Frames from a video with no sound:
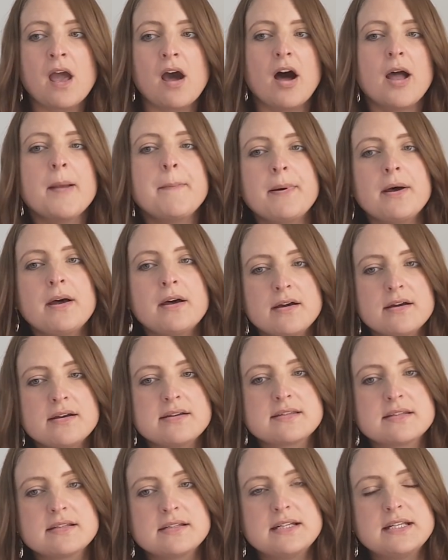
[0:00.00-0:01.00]
I
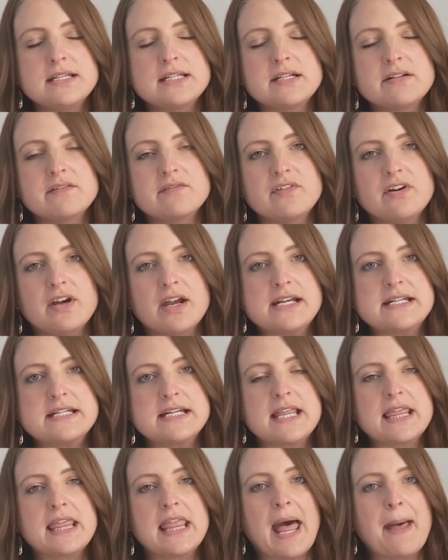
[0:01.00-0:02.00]
personally didn't find
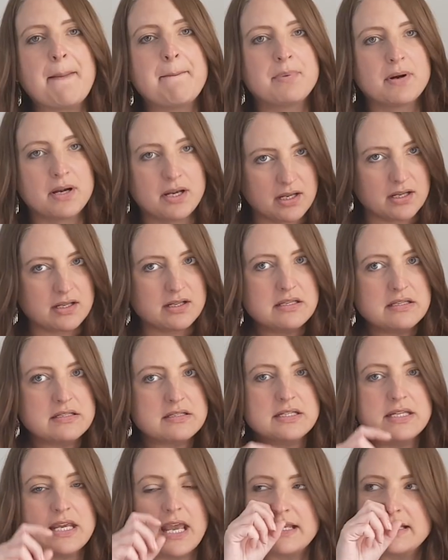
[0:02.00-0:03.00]
it that brilliant.
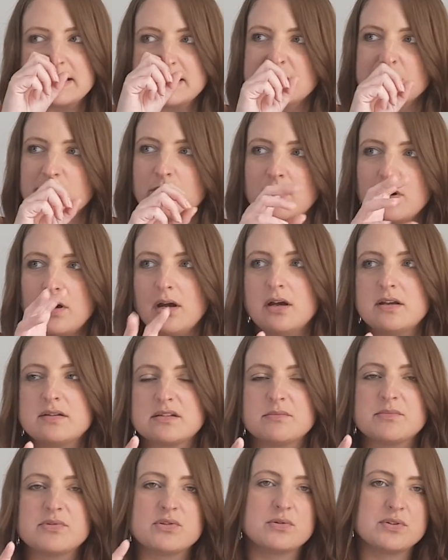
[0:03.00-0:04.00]
Yes, there were
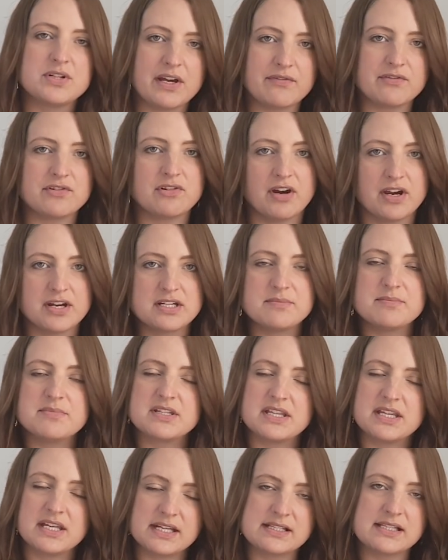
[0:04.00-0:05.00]
some sought after items
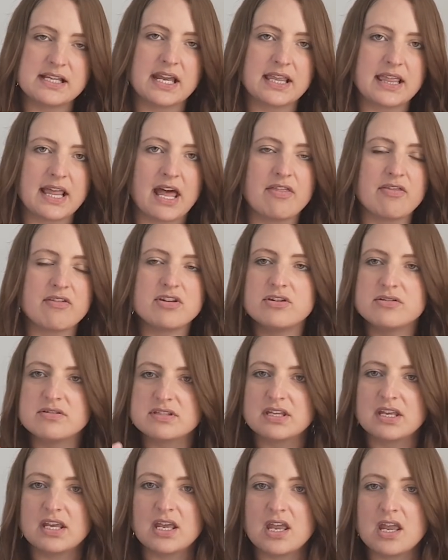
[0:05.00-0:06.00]
and things like that that you
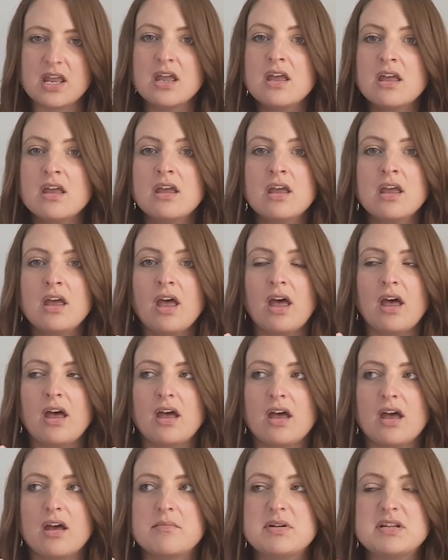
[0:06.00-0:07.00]
see
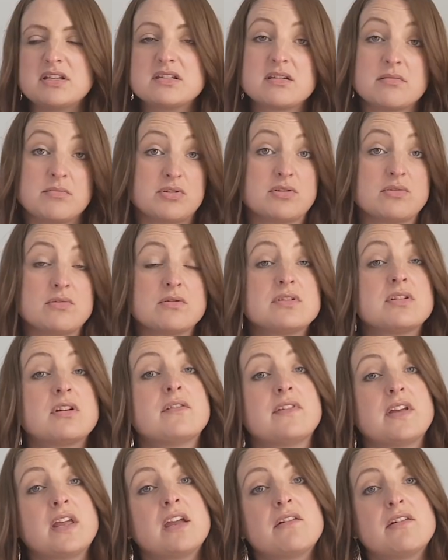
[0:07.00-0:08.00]
in some stores
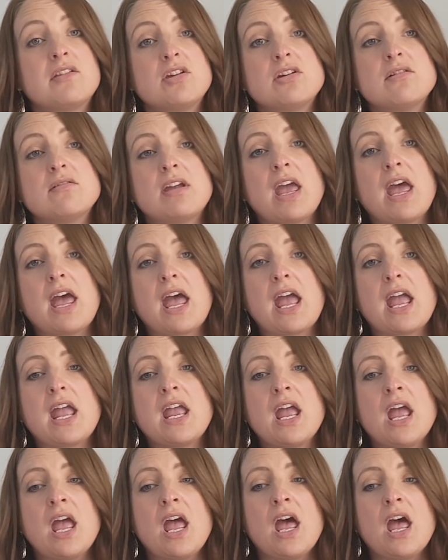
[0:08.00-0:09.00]
over here in the UK.